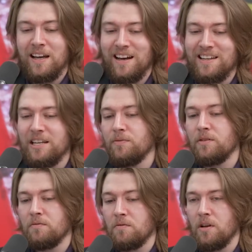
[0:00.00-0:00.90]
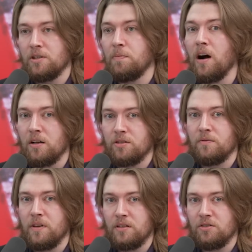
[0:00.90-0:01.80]
and he even, as part
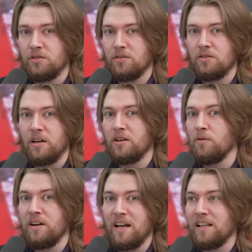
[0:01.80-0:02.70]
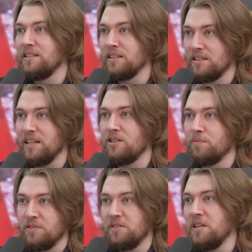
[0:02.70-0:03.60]
of his psychoanalysis, set
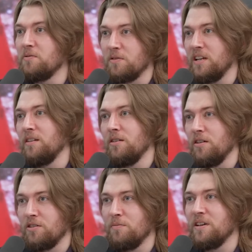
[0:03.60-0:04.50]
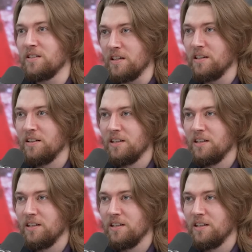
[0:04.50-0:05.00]
up a secret committee